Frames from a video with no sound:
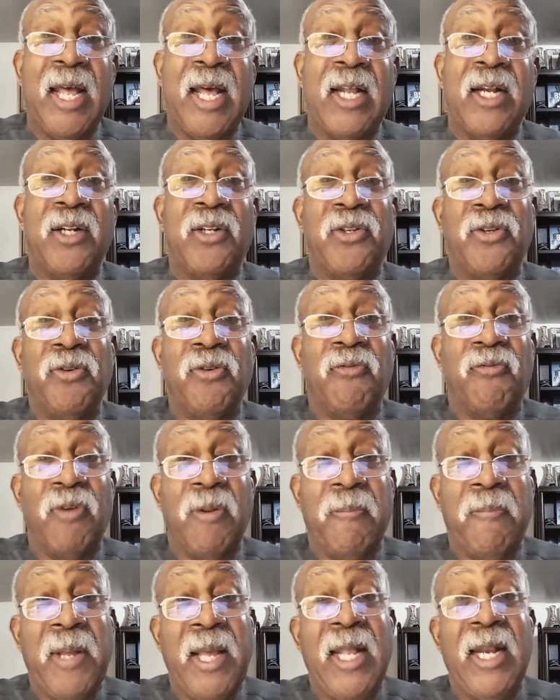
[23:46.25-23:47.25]
now that
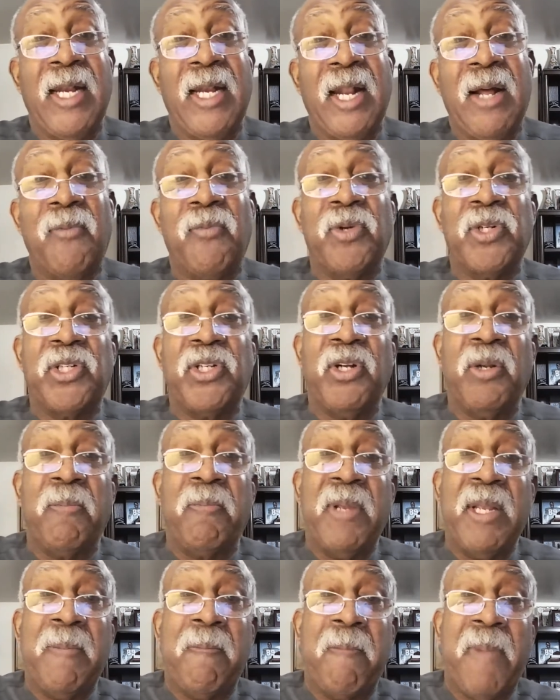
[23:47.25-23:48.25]
you've repented, I want you
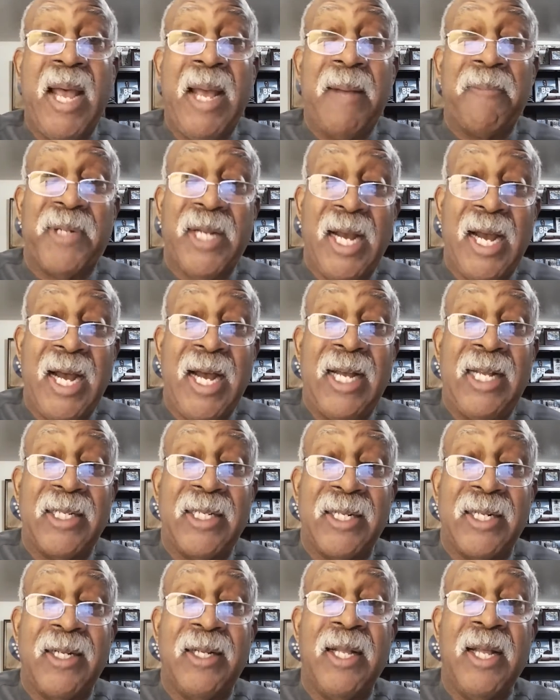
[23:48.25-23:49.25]
to be
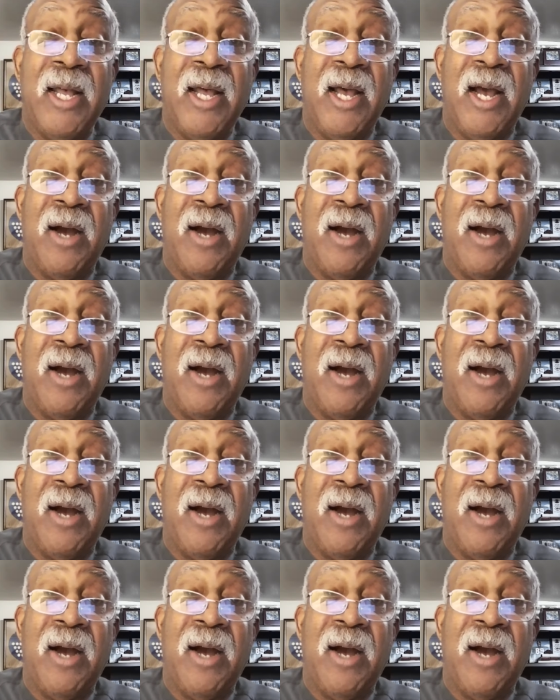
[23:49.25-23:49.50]
baptized. Huh?